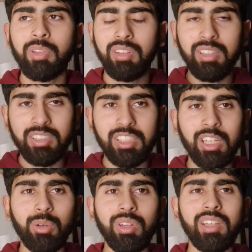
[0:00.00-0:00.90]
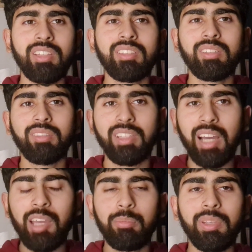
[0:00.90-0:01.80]
This series, the
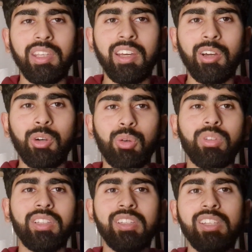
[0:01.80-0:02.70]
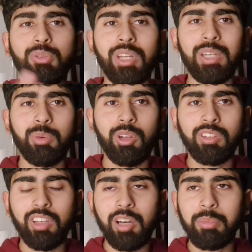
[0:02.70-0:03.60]
IPL, the T20 World
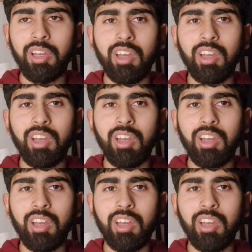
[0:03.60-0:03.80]
Cup.